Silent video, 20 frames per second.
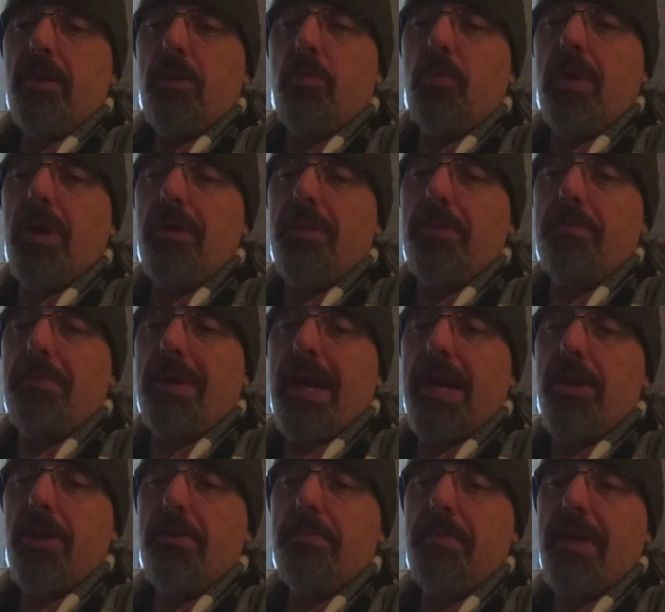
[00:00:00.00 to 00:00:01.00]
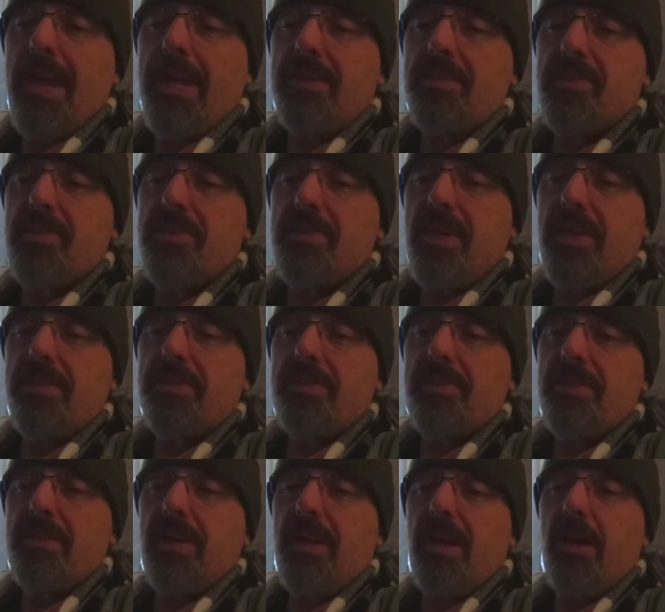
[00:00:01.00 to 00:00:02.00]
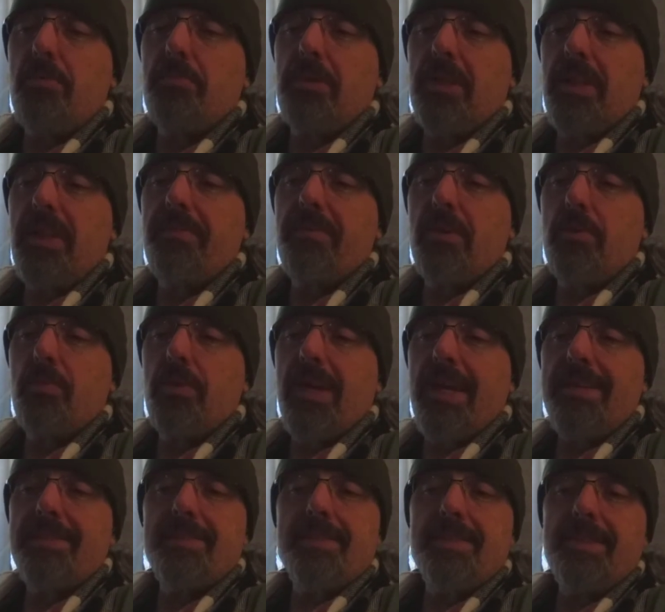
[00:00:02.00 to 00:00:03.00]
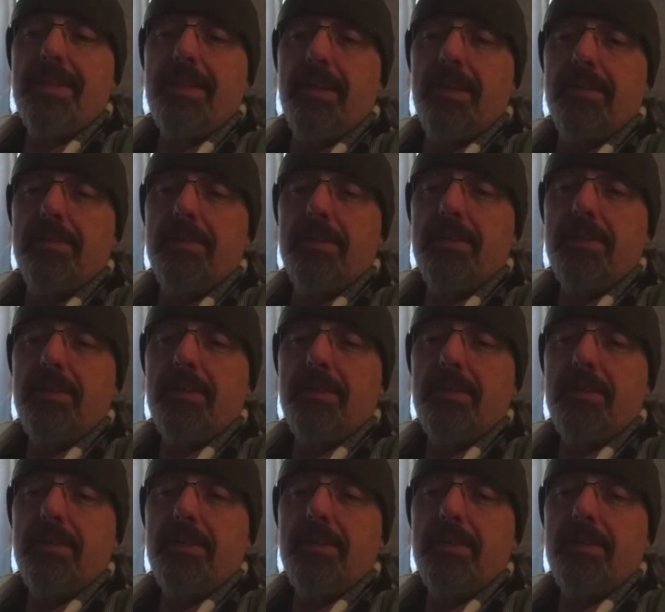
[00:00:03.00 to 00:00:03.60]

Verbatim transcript: While the modern man says, I'll believe it when I see it,